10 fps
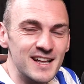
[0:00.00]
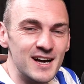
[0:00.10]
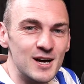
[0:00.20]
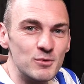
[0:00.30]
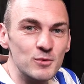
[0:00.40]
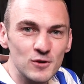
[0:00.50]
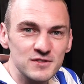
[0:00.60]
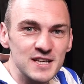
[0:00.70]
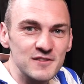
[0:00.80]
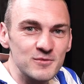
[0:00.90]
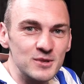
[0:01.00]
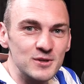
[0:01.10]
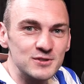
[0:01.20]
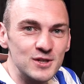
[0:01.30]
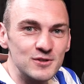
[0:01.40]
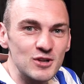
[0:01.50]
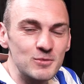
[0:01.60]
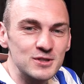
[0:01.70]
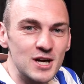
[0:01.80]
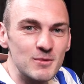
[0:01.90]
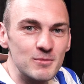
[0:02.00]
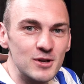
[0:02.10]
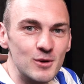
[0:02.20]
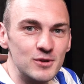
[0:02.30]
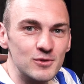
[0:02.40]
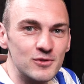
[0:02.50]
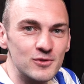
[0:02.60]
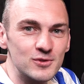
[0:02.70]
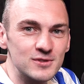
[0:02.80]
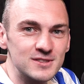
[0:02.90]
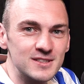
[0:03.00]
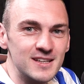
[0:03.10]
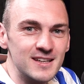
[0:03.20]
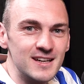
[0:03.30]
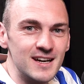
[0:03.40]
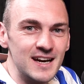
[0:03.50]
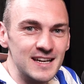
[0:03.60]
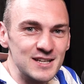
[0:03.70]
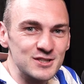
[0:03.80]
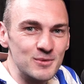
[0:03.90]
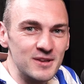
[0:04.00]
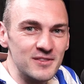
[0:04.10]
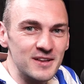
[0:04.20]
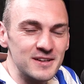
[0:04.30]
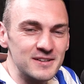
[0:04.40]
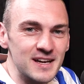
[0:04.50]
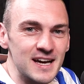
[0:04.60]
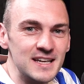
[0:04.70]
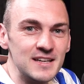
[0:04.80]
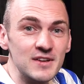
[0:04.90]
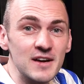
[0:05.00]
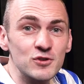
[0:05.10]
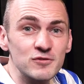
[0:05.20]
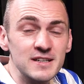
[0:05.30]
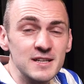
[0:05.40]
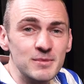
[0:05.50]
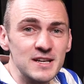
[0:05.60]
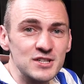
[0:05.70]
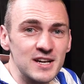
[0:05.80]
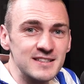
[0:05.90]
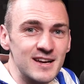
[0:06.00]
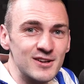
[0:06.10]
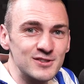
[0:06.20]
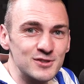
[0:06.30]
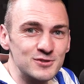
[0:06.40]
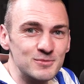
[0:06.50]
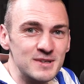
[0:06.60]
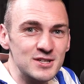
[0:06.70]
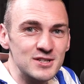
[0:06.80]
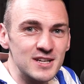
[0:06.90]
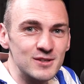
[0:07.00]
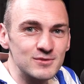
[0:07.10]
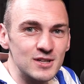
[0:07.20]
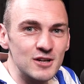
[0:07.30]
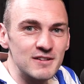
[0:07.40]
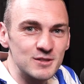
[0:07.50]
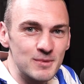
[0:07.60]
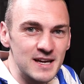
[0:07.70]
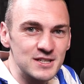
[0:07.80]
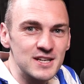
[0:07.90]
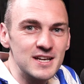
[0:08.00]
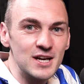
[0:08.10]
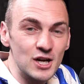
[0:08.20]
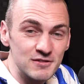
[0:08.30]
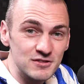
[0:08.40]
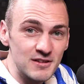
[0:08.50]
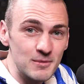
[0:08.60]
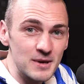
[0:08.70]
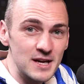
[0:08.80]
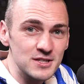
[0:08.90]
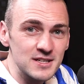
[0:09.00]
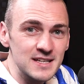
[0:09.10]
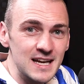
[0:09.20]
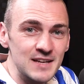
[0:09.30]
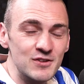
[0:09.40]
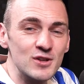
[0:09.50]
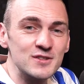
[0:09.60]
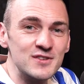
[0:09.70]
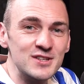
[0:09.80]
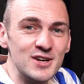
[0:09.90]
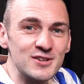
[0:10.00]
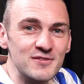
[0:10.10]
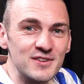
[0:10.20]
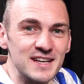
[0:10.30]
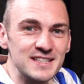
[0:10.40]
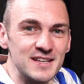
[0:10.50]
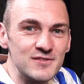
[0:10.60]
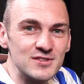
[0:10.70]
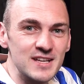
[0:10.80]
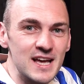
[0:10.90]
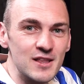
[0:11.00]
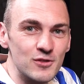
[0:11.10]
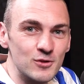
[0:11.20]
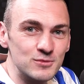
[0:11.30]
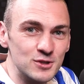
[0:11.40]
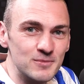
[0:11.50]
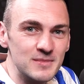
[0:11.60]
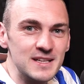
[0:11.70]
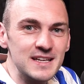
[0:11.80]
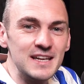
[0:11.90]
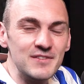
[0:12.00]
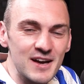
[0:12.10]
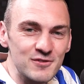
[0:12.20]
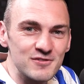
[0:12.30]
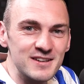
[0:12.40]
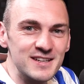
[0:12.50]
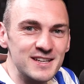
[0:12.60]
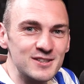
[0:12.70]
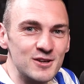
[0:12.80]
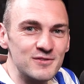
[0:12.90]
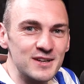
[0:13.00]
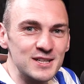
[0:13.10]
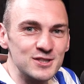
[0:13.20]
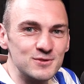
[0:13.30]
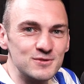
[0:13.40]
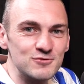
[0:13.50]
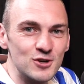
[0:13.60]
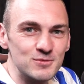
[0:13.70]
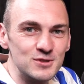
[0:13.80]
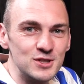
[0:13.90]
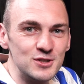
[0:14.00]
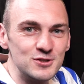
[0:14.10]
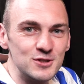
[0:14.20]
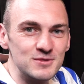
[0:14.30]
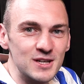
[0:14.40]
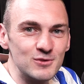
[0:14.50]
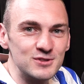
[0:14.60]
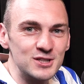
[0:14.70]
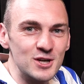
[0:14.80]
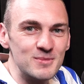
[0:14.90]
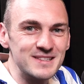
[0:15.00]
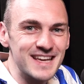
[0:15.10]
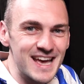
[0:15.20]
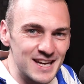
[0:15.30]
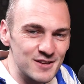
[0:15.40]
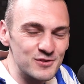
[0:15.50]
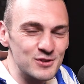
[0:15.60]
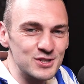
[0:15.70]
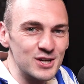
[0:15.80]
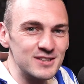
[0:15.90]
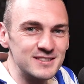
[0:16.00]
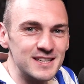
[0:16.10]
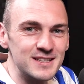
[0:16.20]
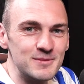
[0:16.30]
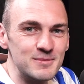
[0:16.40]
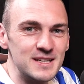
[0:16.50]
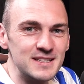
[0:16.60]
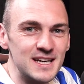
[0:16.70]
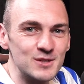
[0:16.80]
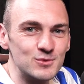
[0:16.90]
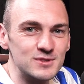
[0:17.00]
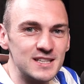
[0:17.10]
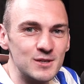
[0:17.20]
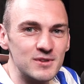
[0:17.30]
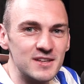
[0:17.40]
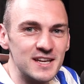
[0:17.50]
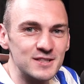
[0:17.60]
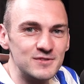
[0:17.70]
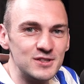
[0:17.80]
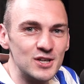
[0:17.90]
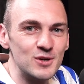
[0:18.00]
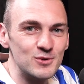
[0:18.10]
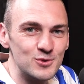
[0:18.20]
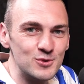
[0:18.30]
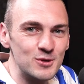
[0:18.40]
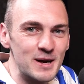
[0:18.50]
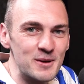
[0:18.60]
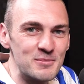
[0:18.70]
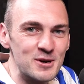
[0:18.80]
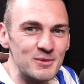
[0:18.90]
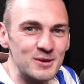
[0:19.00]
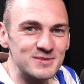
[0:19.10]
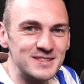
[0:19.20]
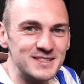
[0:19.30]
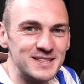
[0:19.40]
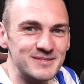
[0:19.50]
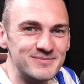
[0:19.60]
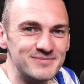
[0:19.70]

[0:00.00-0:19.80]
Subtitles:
But we'd love to hear from you. So drop us a comment below on your thoughts and let us know what you think. And if you haven't already, please check us out on our social media channels, on our X page, on our Instagram page. And if you like this video, don't forget to give us a thumbs up. And if you haven't already, don't forget to subscribe to the YouTube channel so you don't miss any future content. And me and Dad will see you on the next video all about Birmingham City.